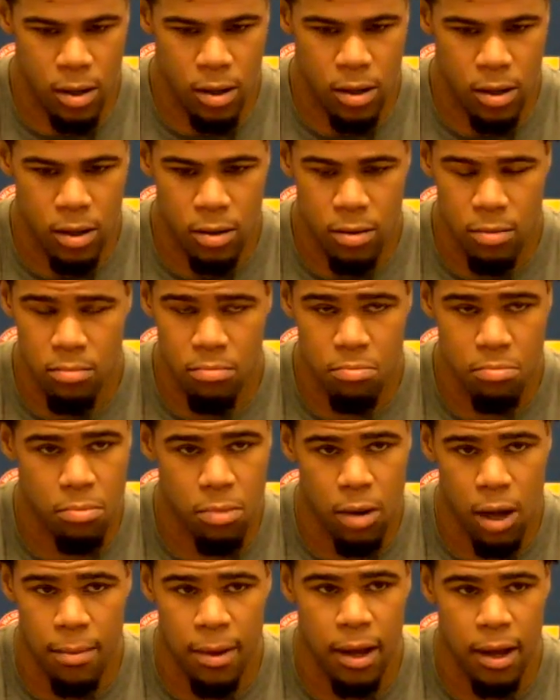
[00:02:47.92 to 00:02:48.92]

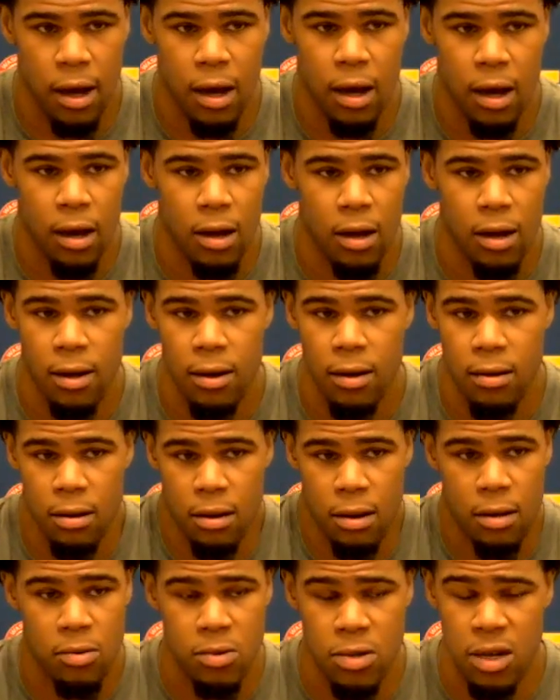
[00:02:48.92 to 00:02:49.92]
I mean, it